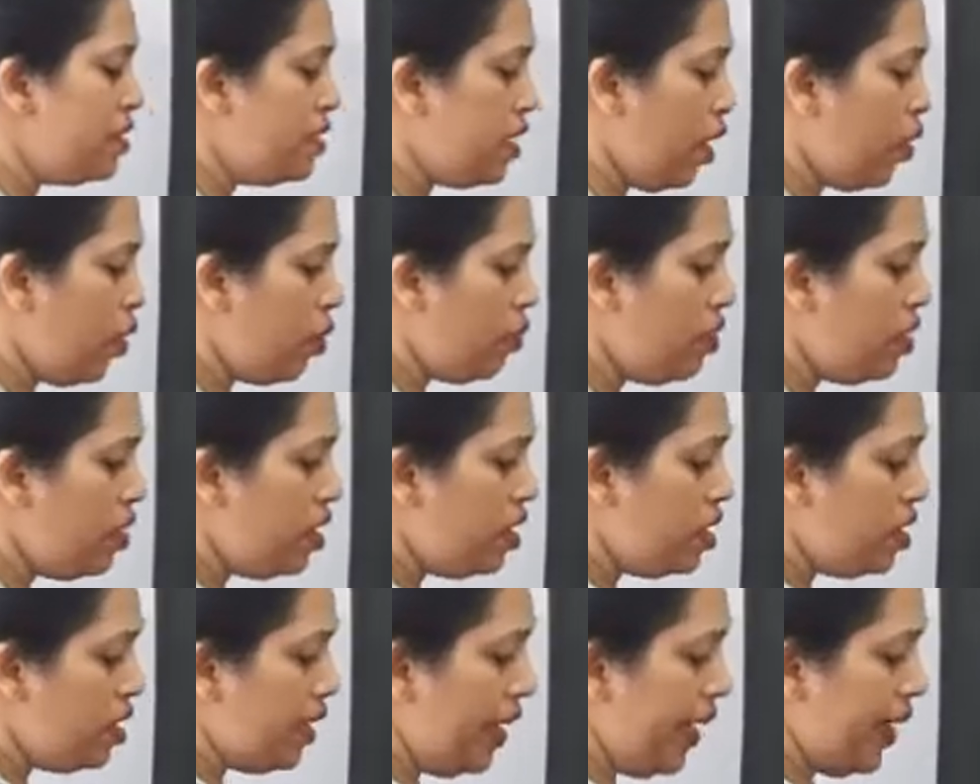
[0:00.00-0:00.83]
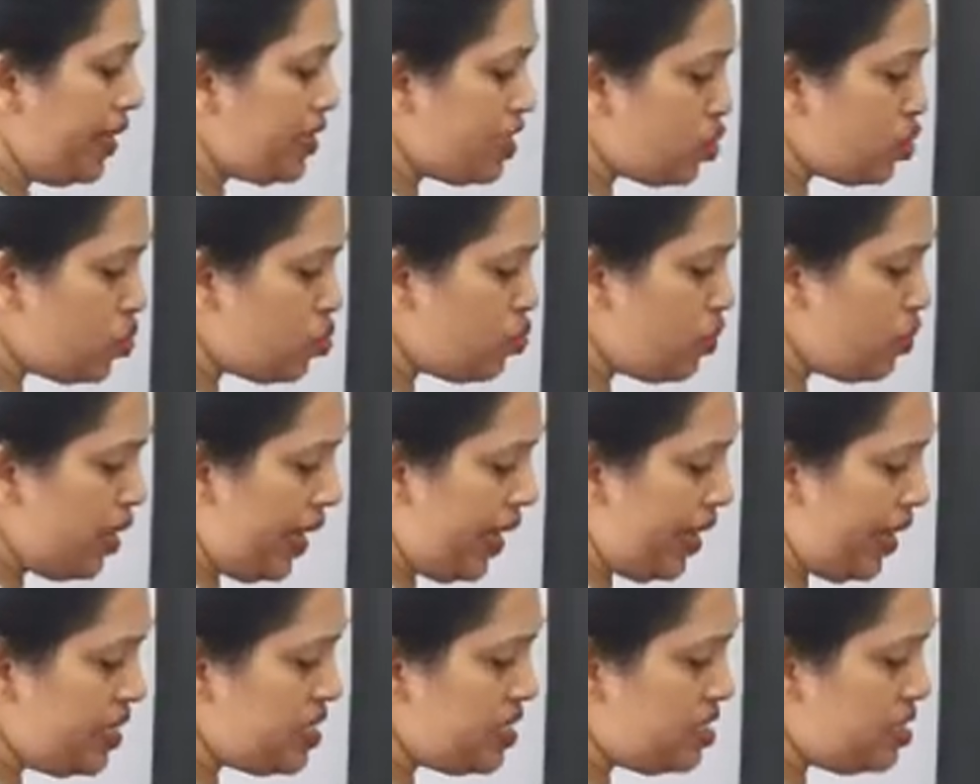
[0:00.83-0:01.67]
Now as soon
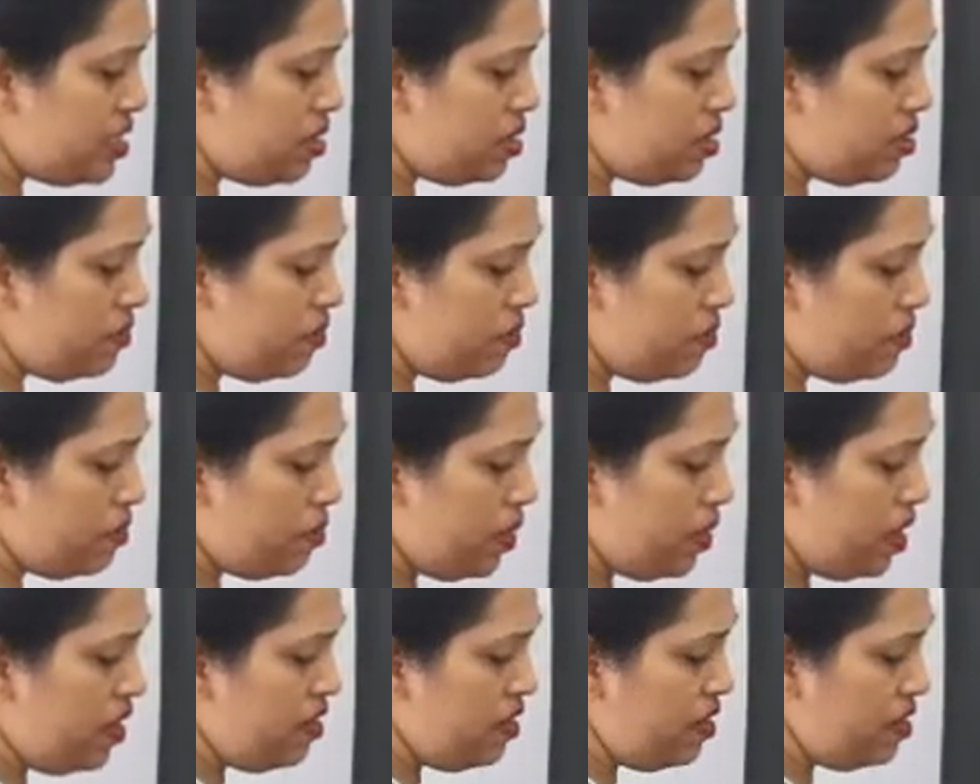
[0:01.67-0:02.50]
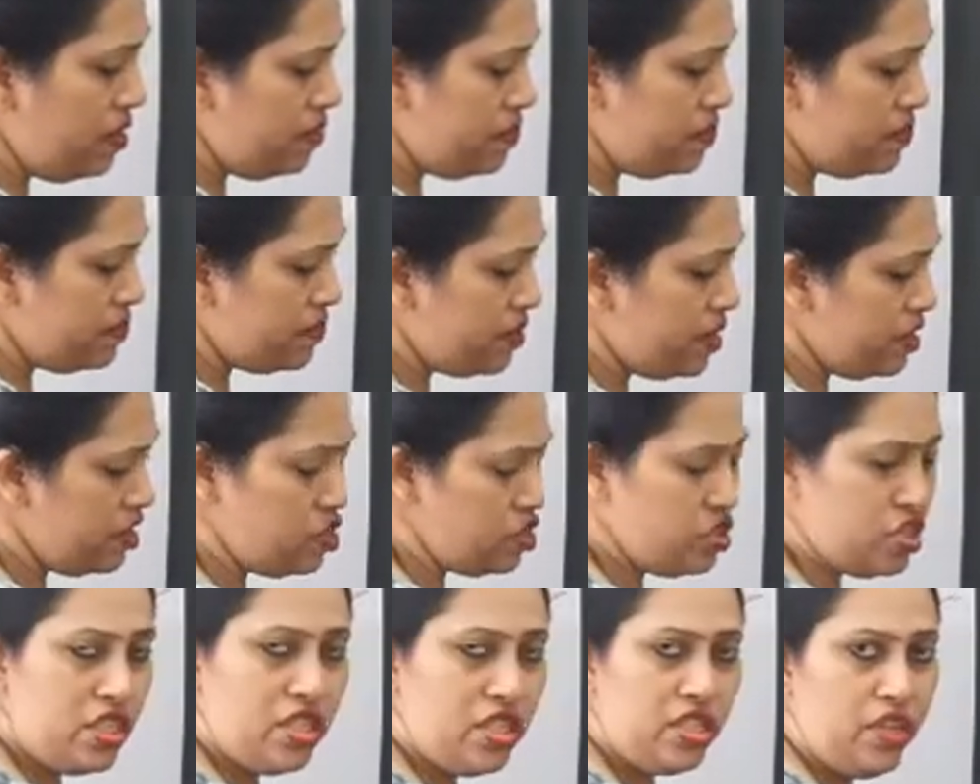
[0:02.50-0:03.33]
as the blood
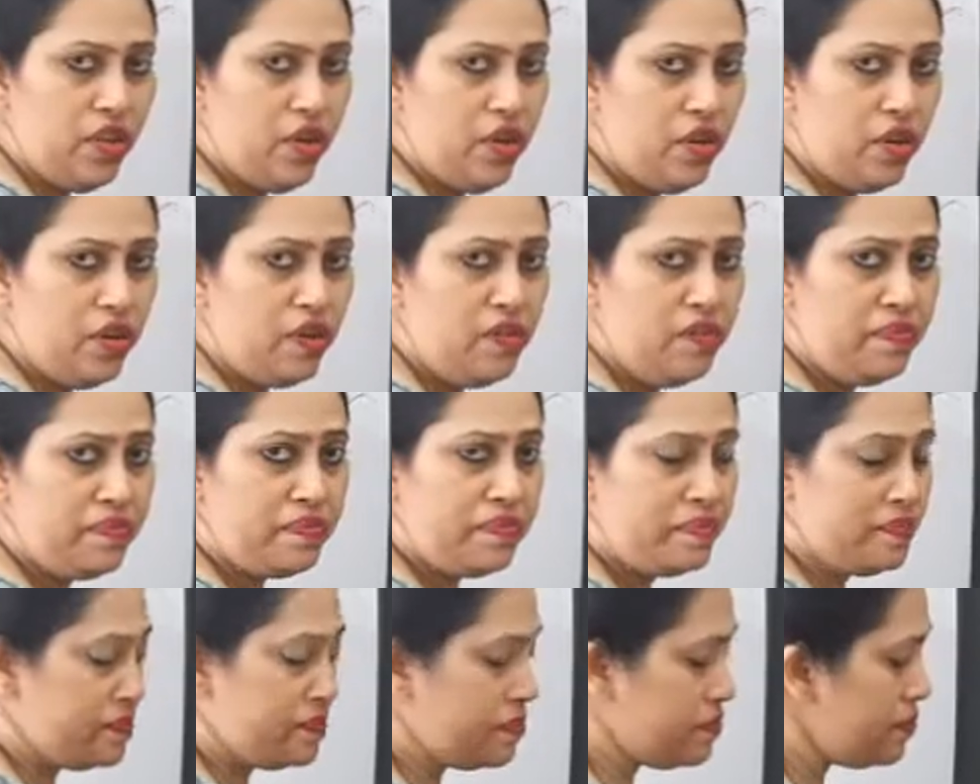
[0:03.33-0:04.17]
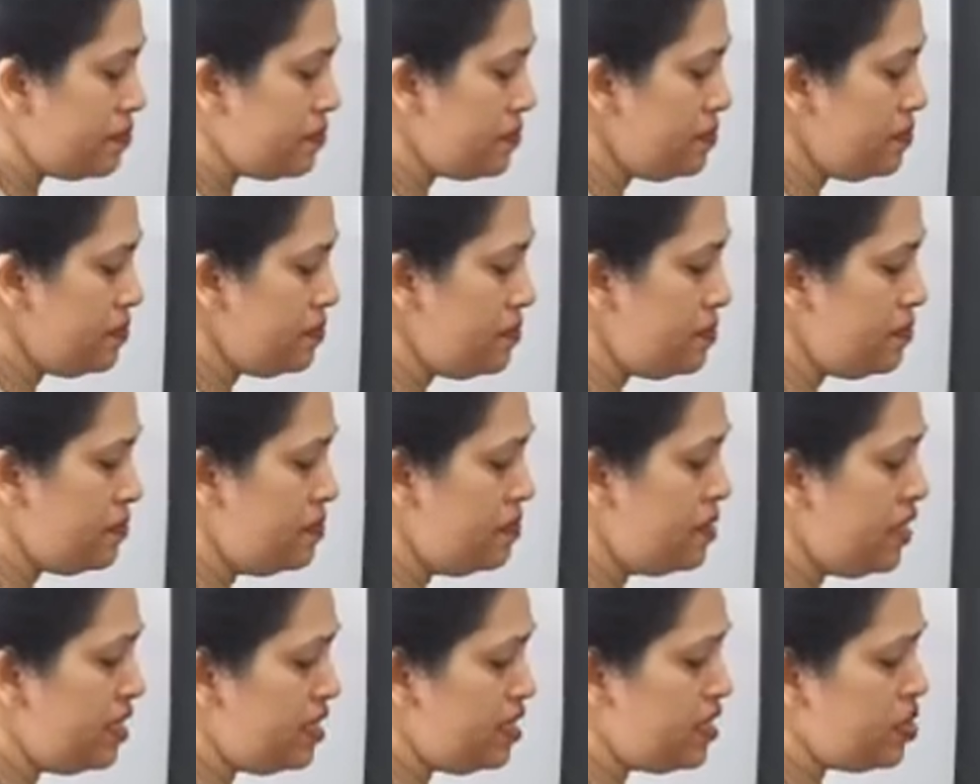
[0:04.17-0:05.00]
reaches here,
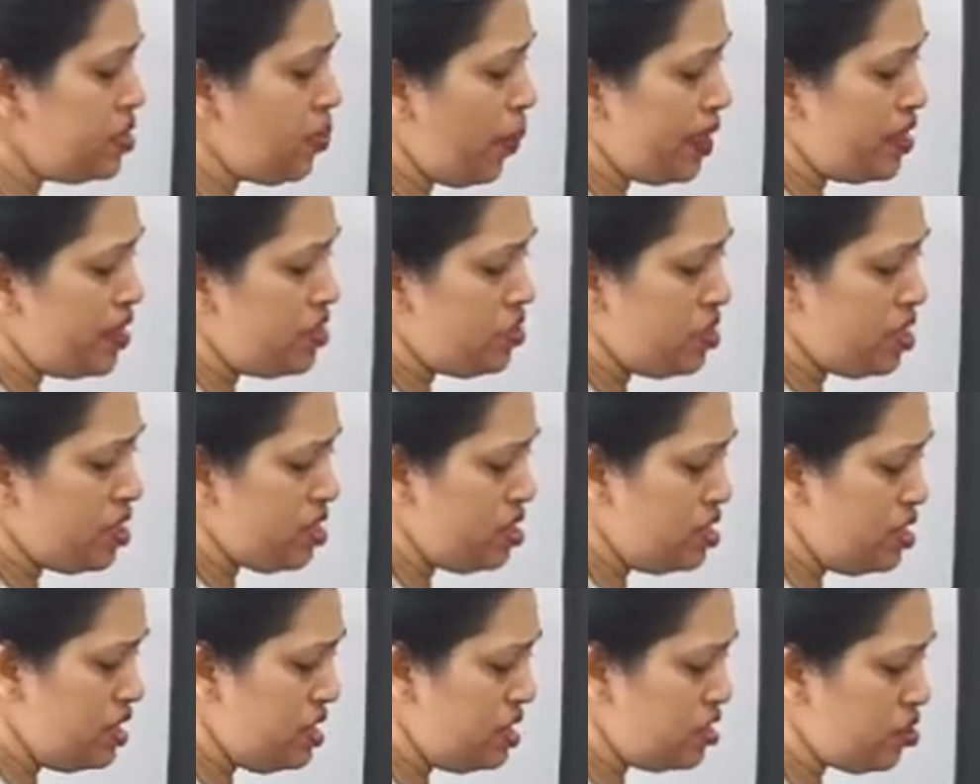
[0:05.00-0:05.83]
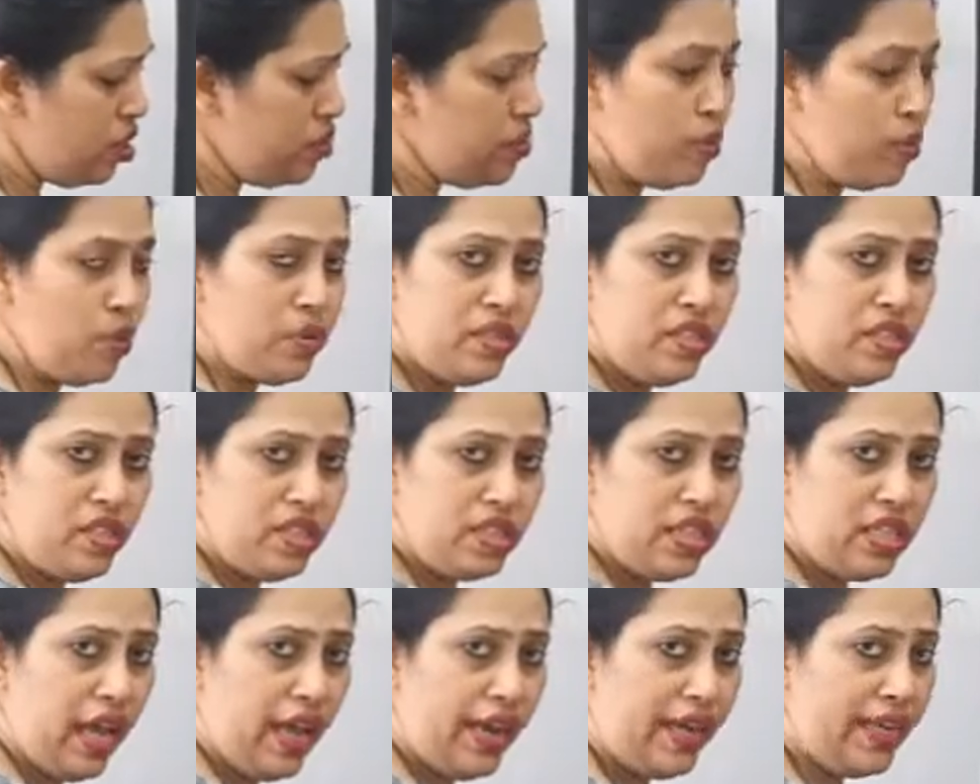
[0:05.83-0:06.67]
that is the ventricles on both the
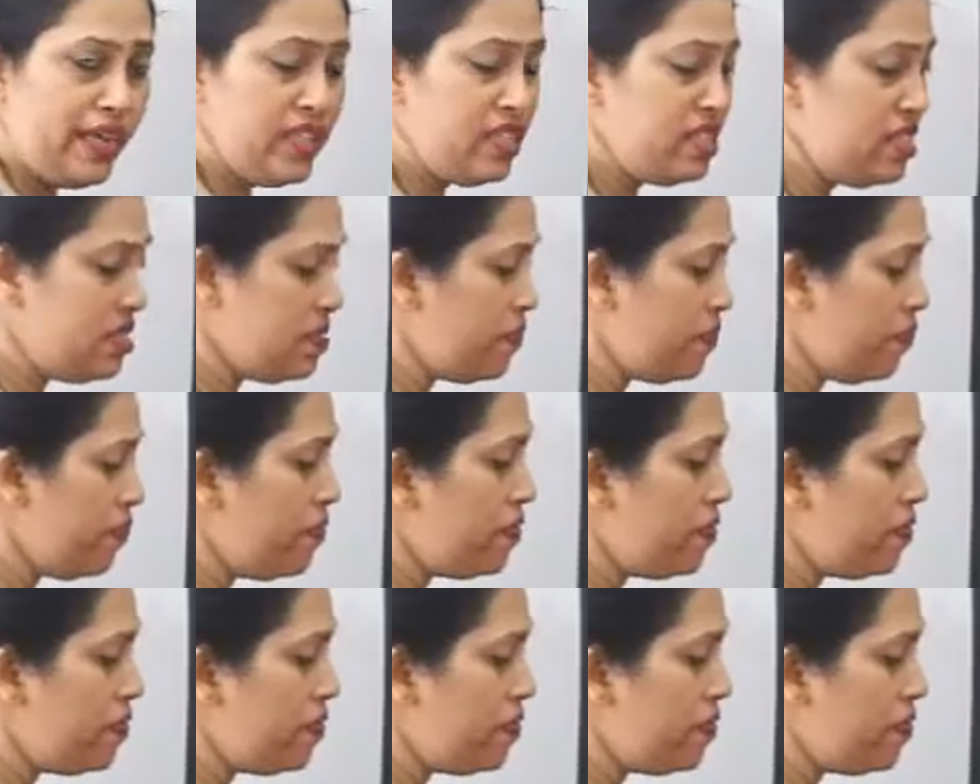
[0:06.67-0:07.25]
sides,